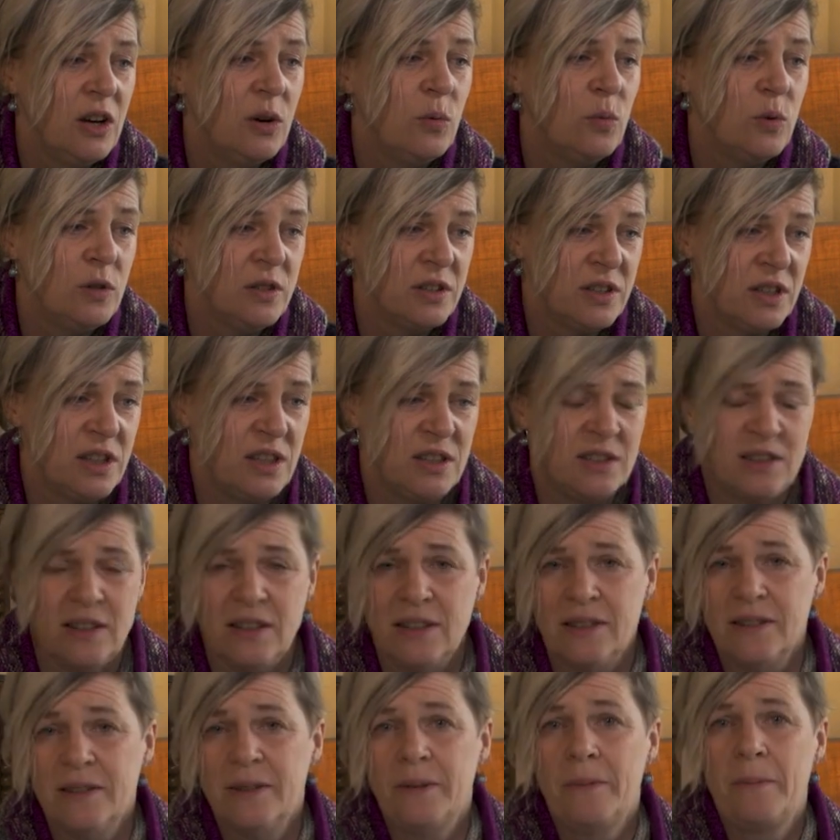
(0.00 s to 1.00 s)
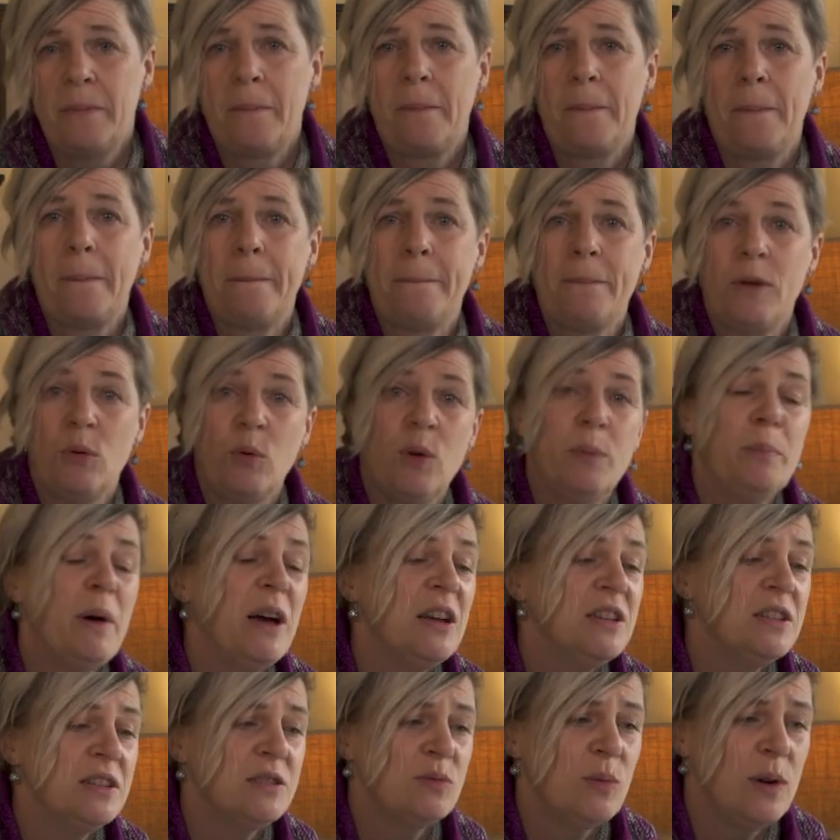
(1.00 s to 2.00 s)
wouldn't eat it. We
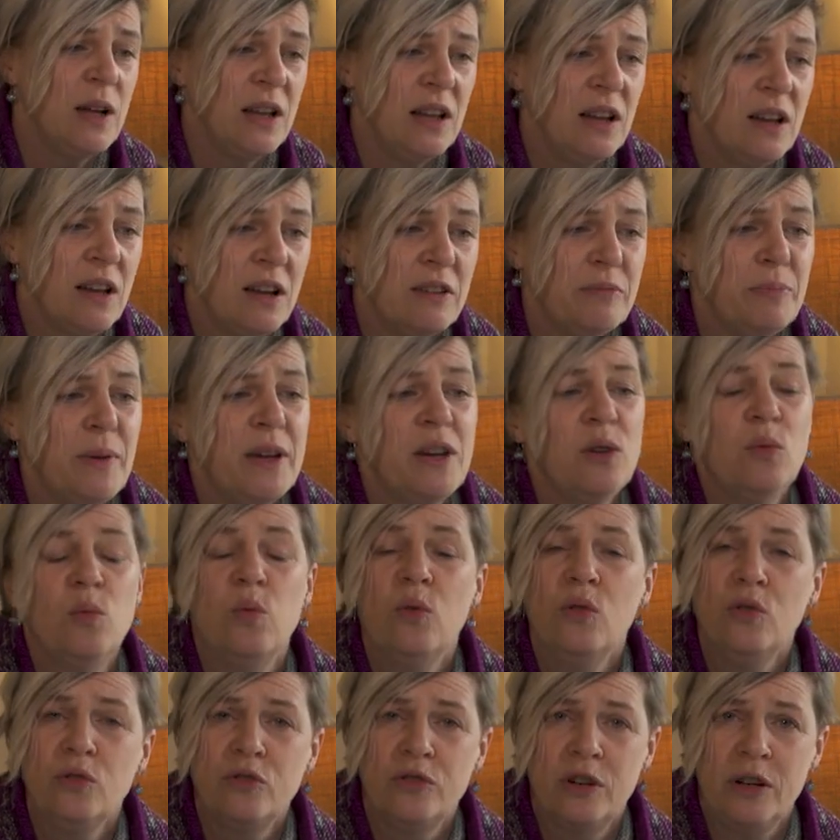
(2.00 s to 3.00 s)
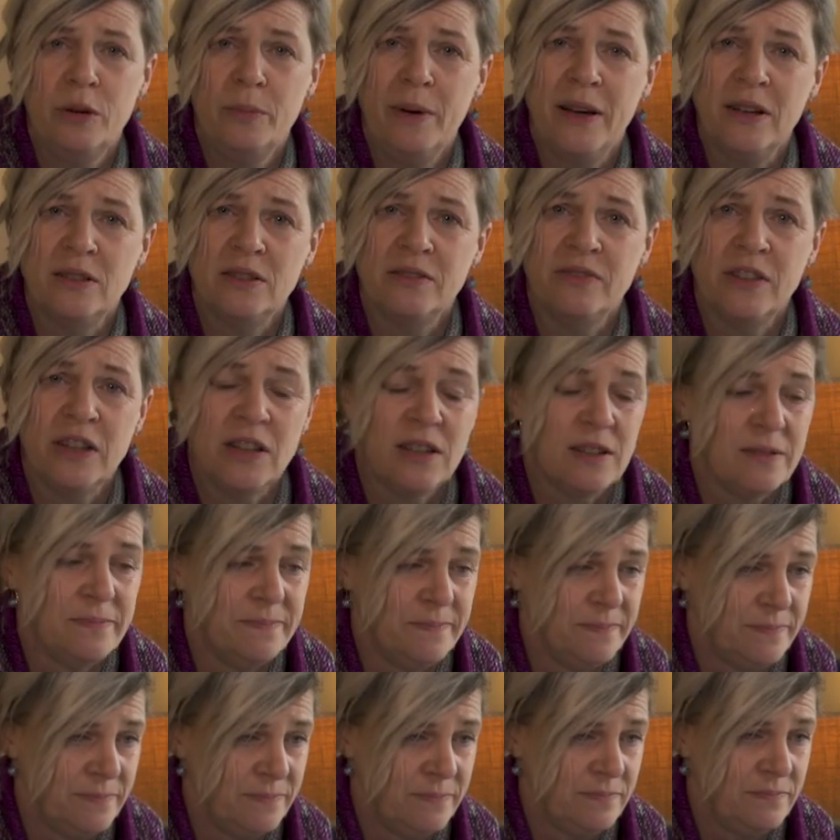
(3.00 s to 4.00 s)
might as well have made a wardrobe out of it.
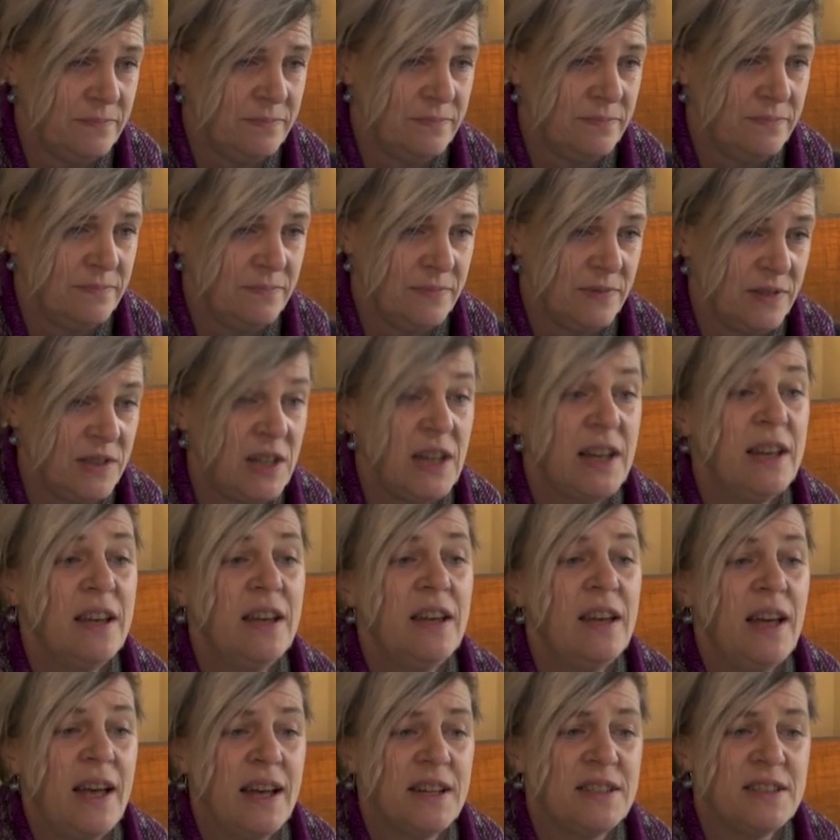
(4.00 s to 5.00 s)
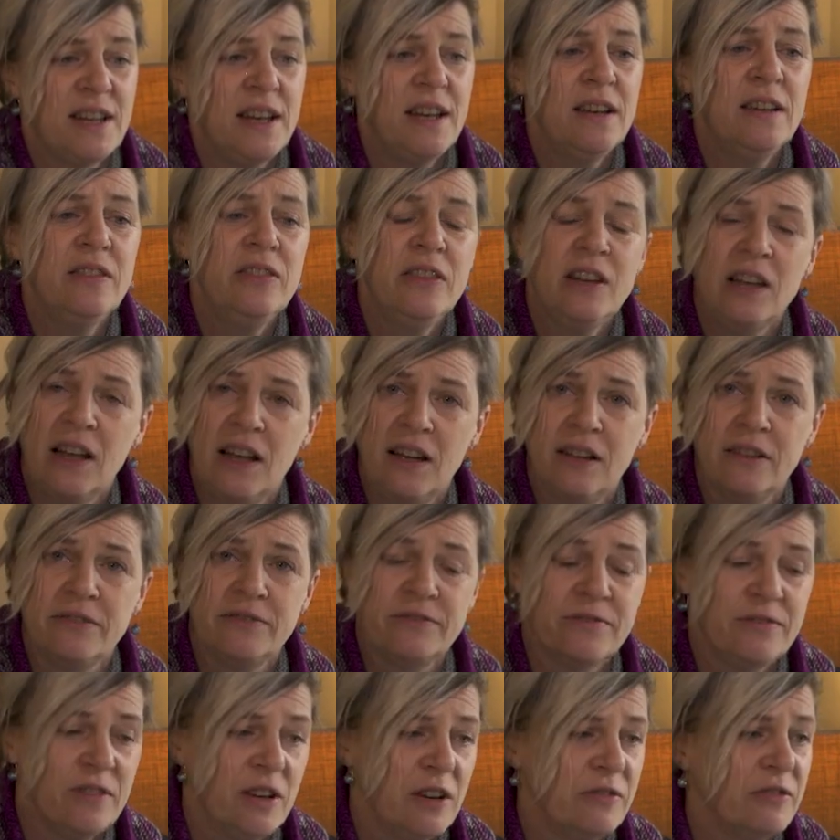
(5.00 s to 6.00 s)
Digger had taken the
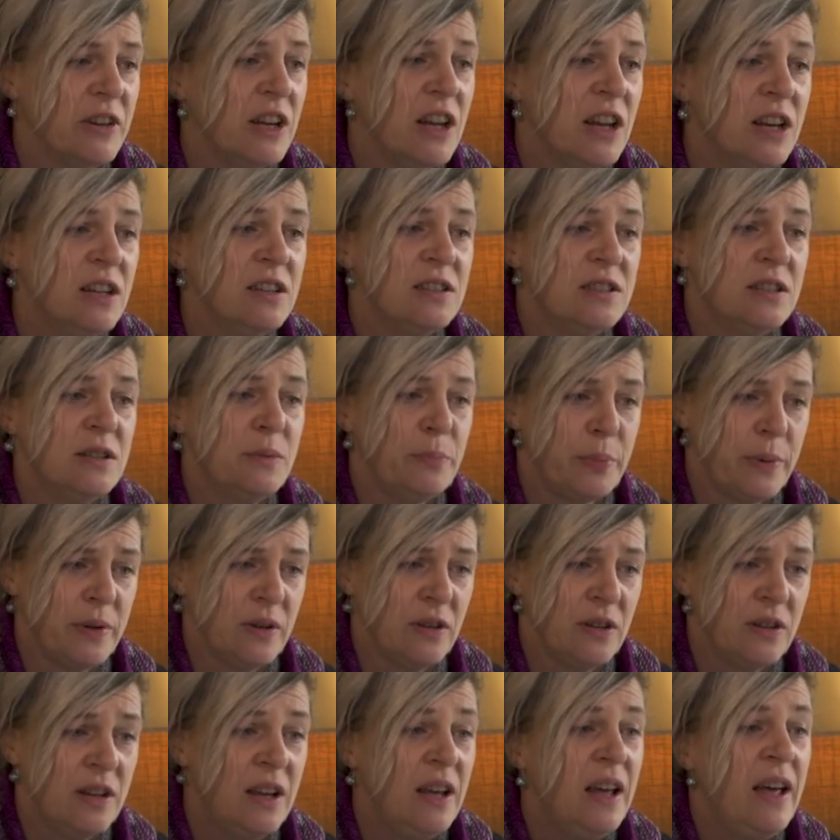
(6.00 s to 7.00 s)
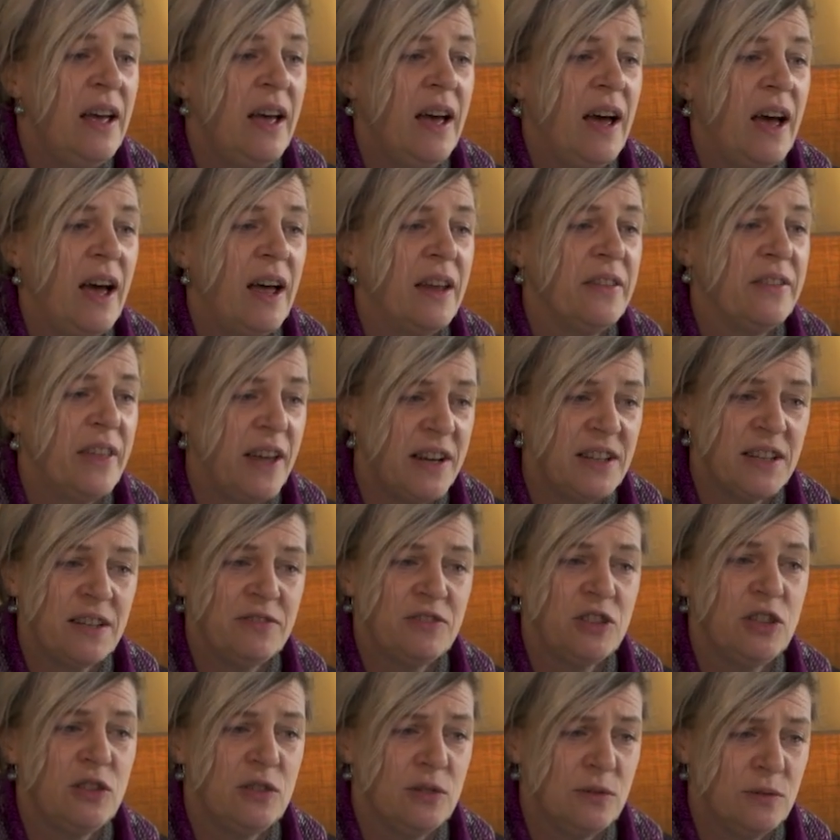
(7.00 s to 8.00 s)
life of an innocent bird, and that
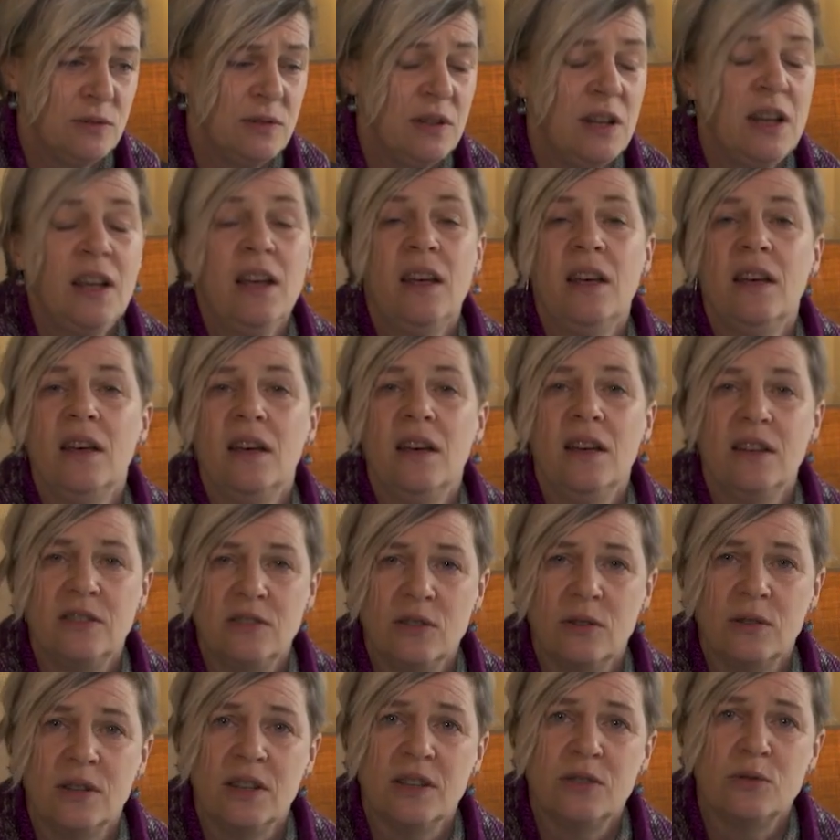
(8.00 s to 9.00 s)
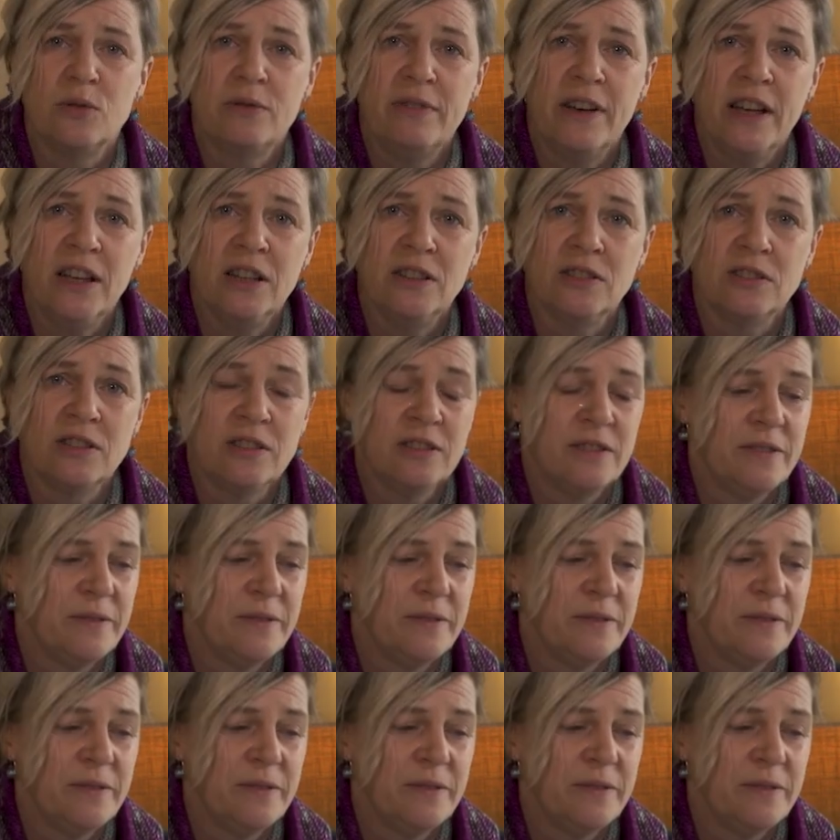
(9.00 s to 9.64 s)
afternoon it took its revenge.